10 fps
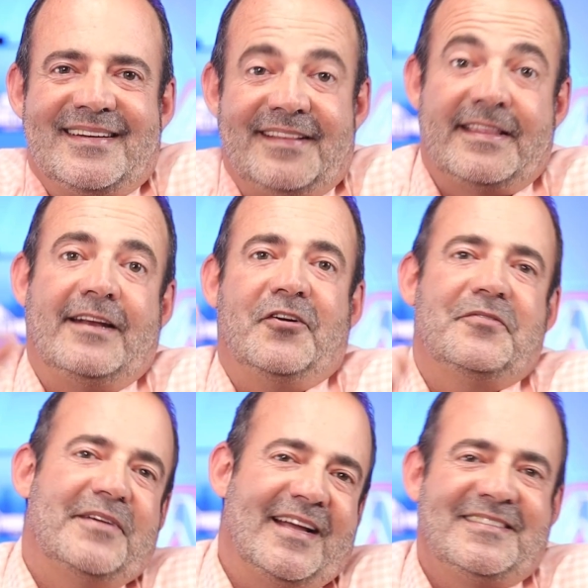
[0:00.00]
Hit that
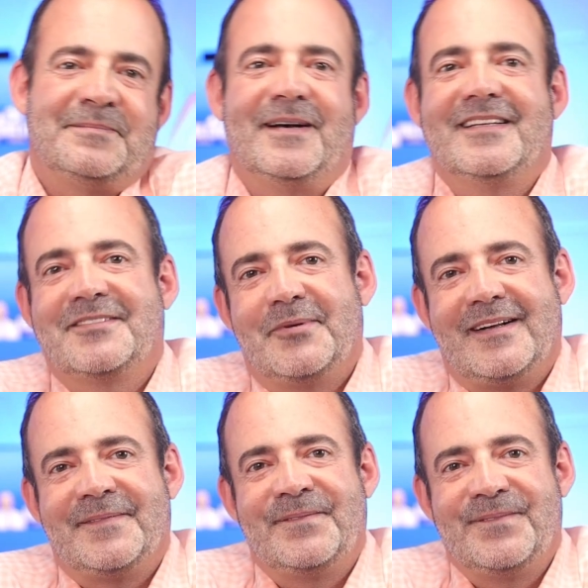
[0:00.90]
notification bell as
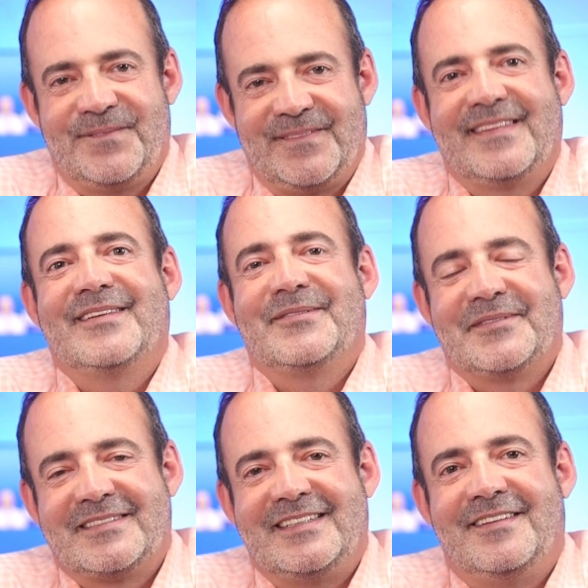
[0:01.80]
well.
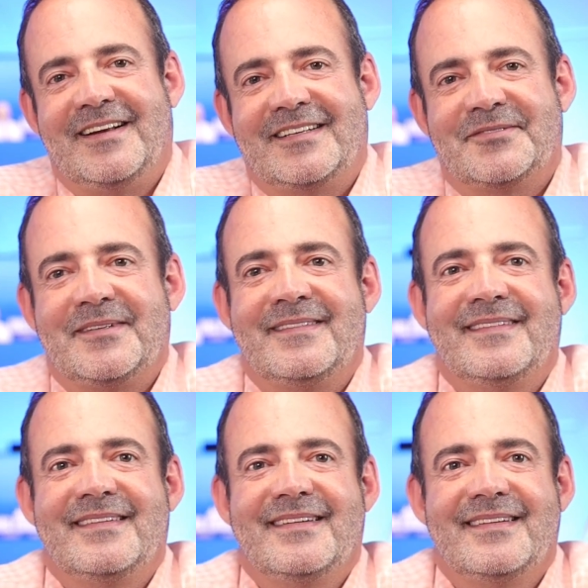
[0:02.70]
We'll see you in the next
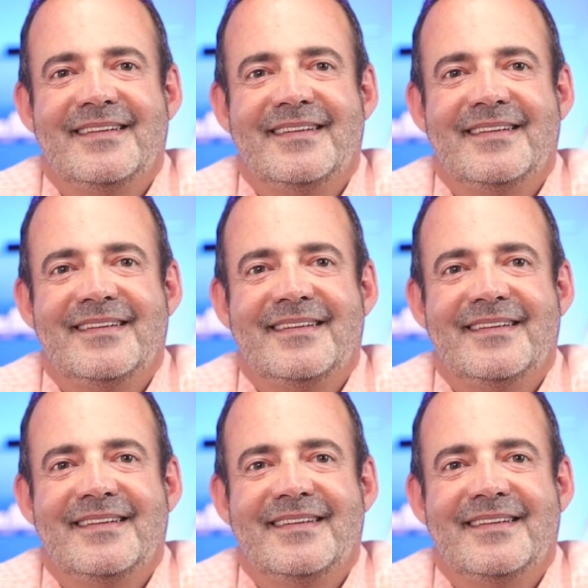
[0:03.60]
one.